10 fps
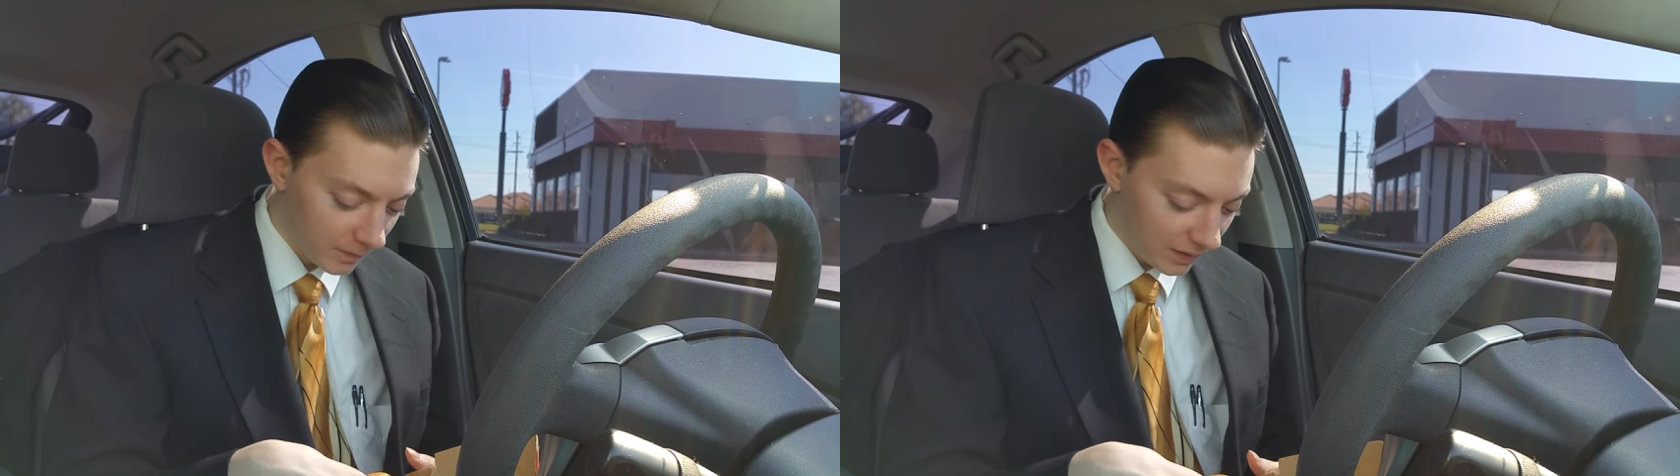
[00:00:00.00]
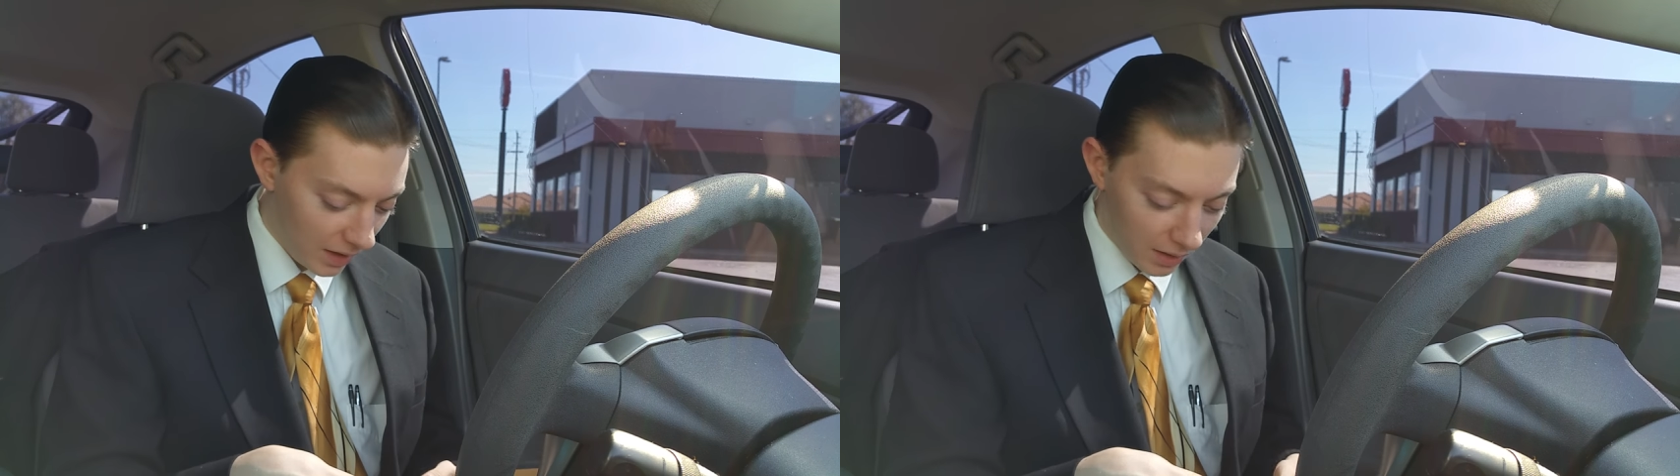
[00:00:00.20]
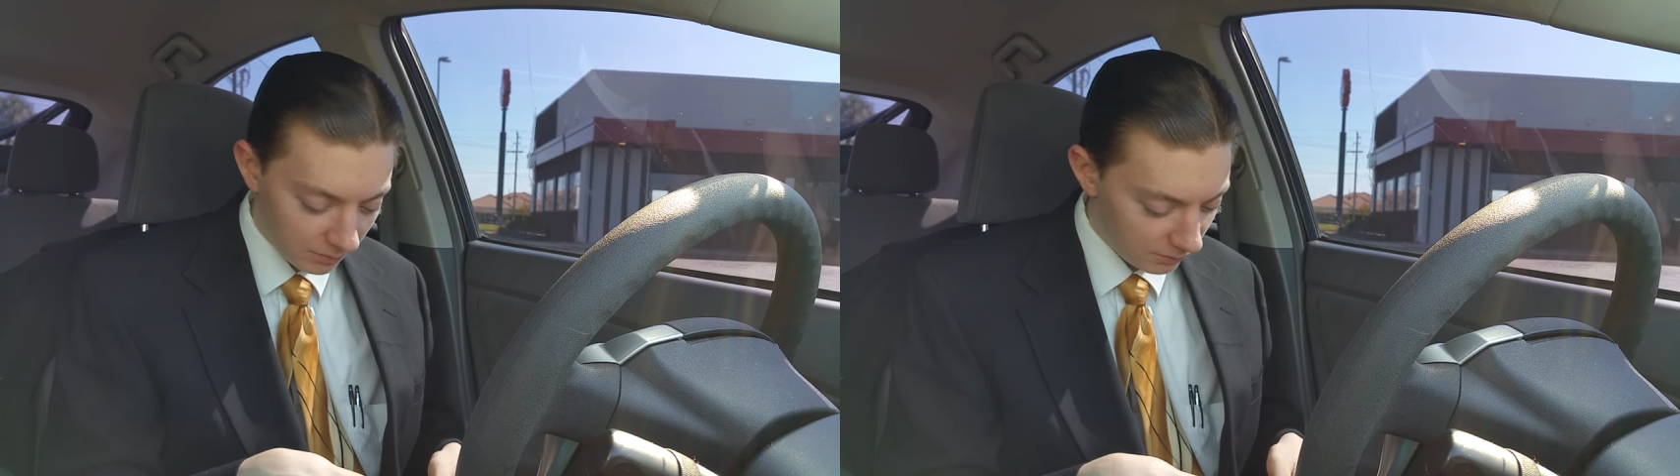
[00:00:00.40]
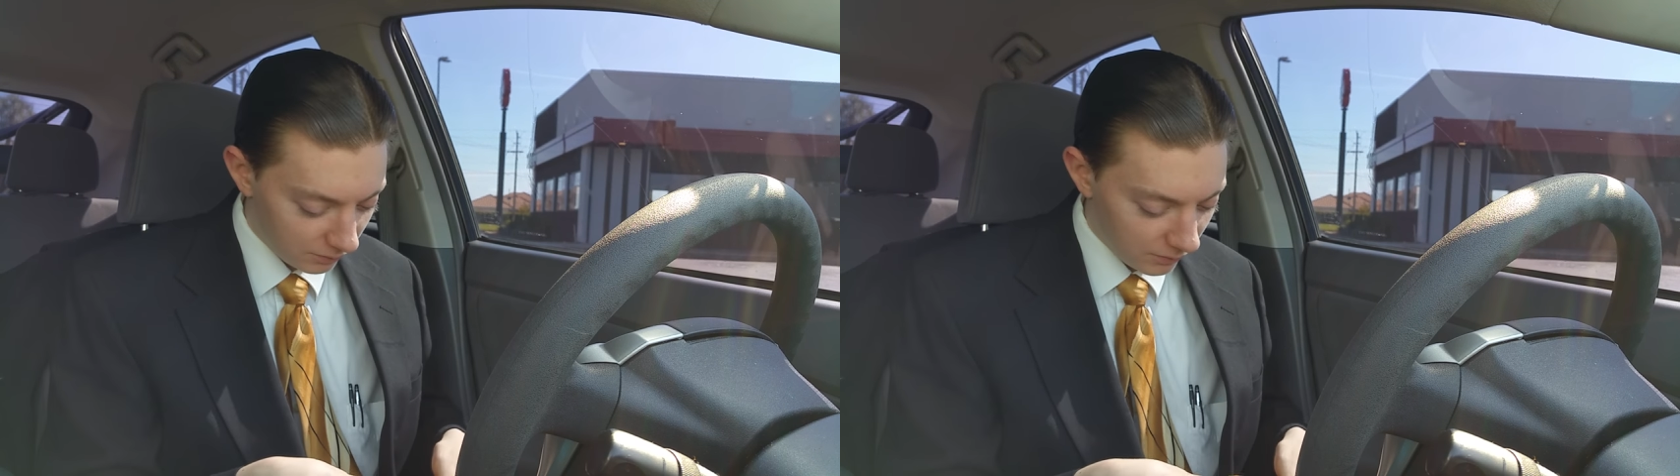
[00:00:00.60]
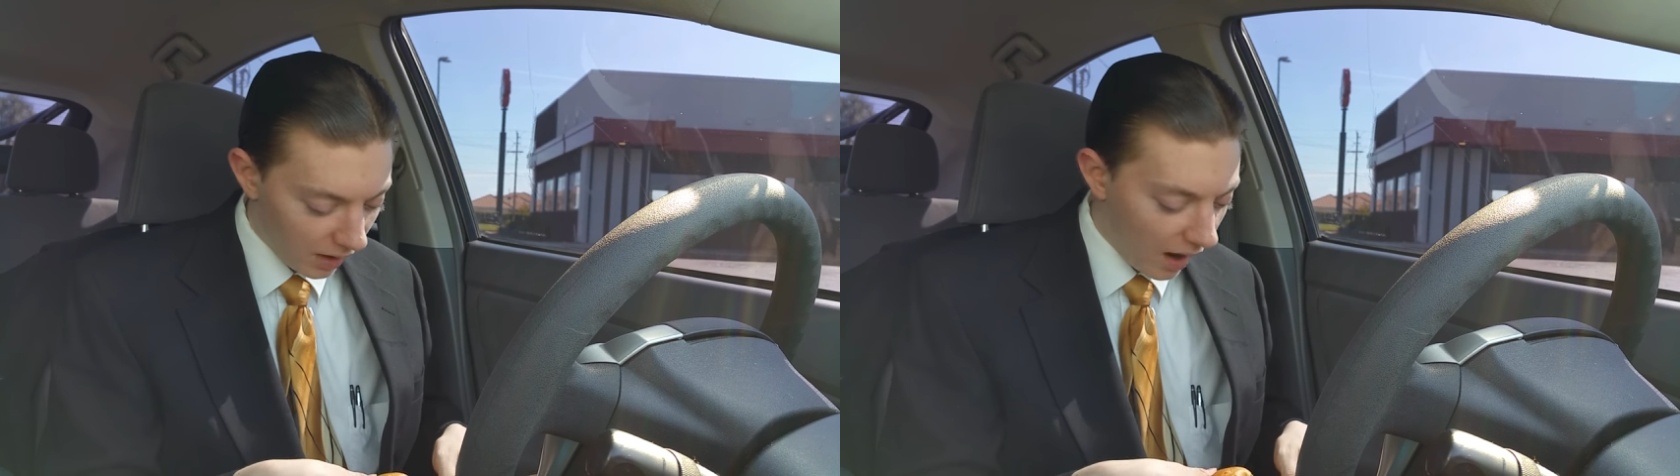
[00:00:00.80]
that
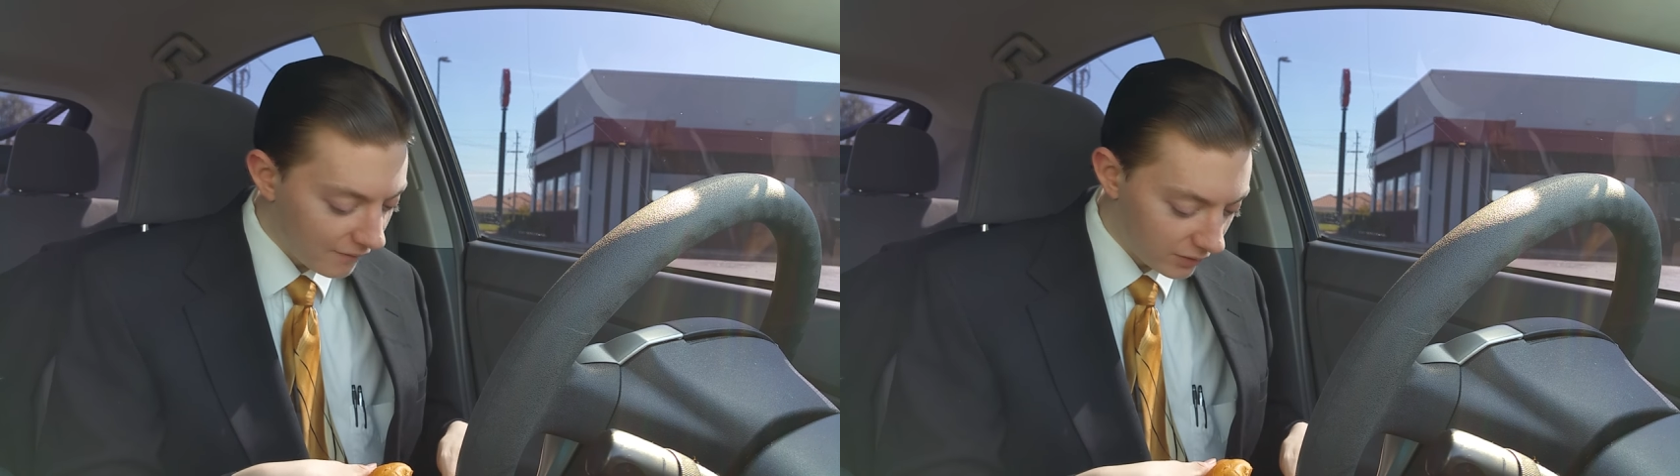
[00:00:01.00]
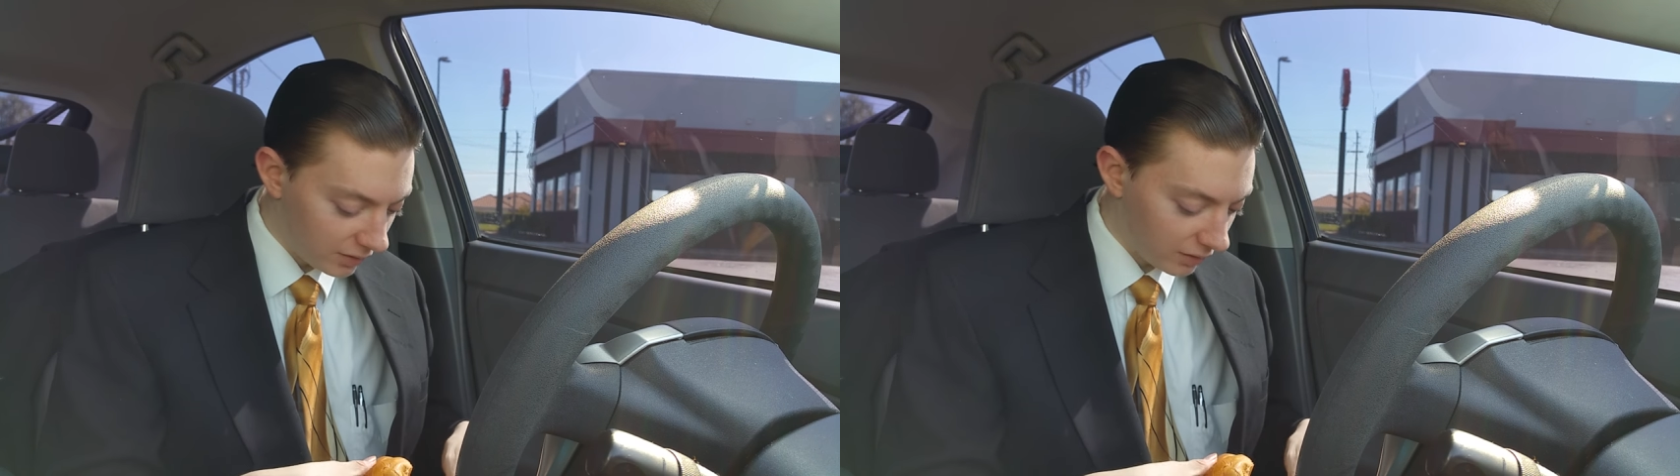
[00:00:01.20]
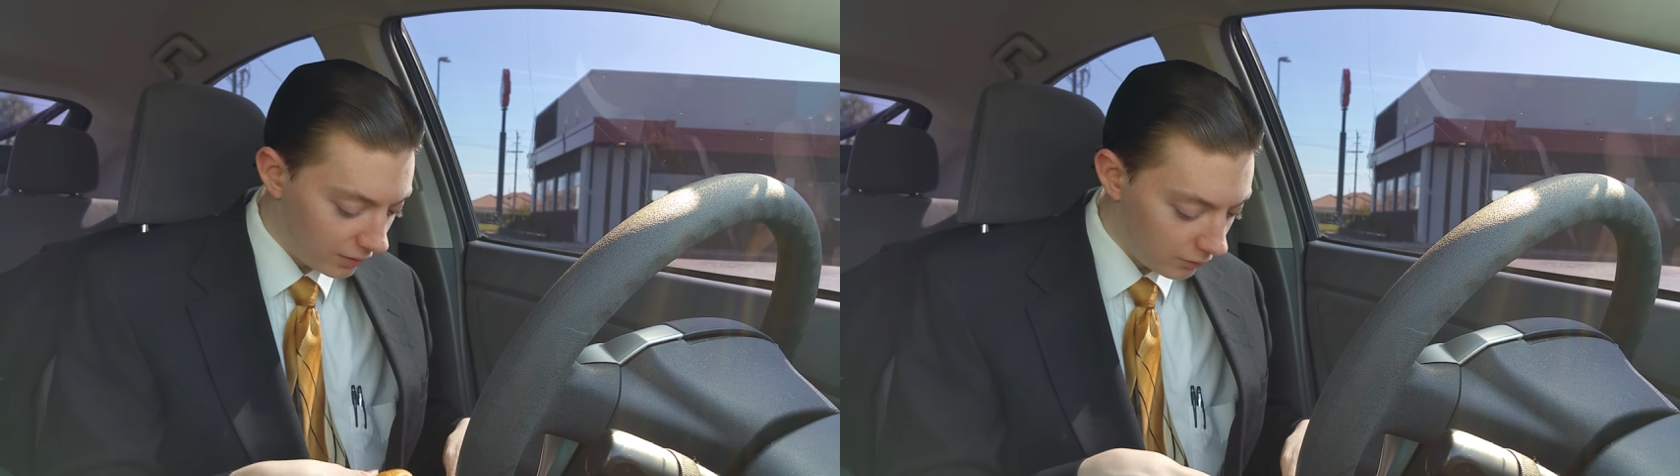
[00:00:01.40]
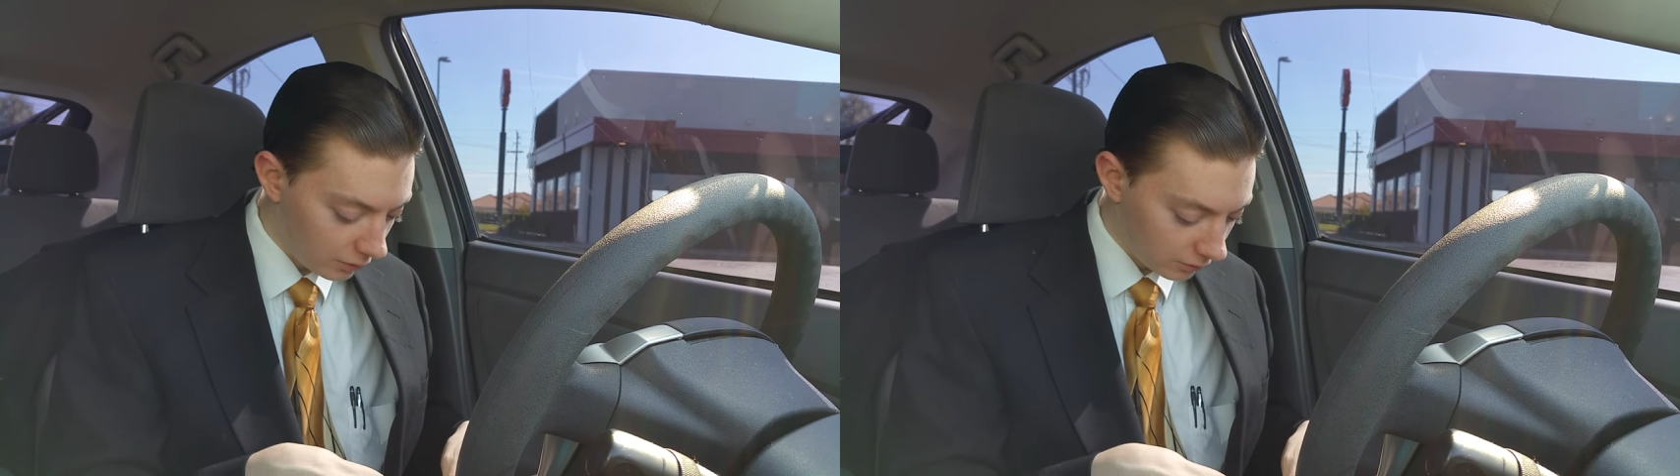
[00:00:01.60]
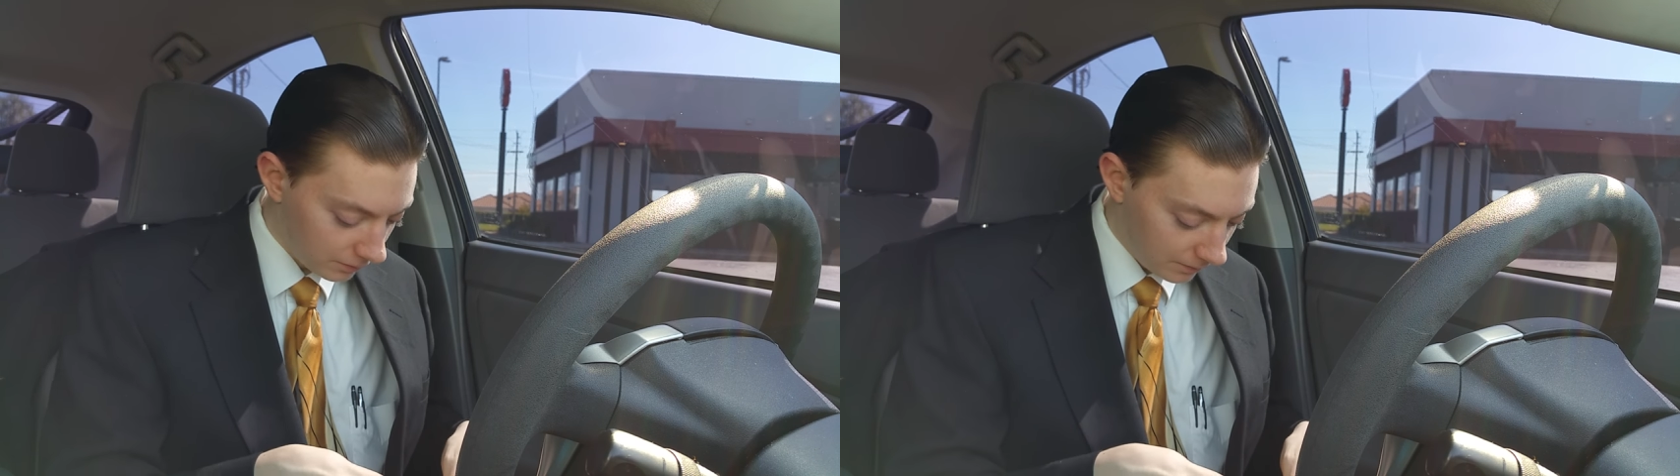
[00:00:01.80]
obviously
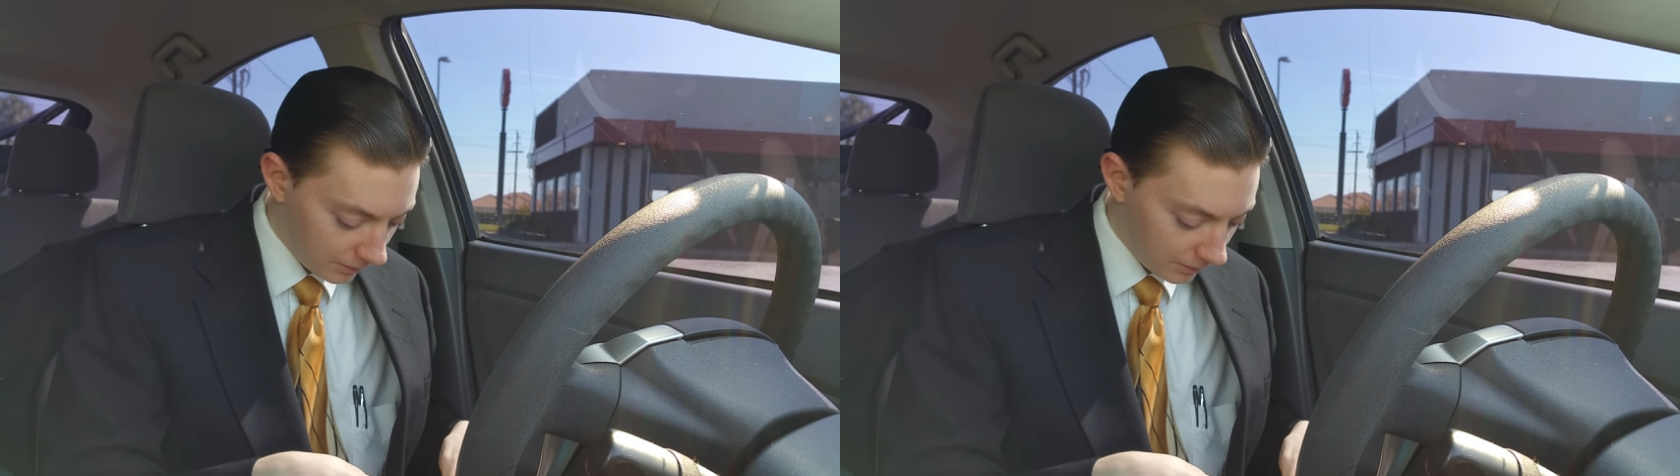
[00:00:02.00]
won't,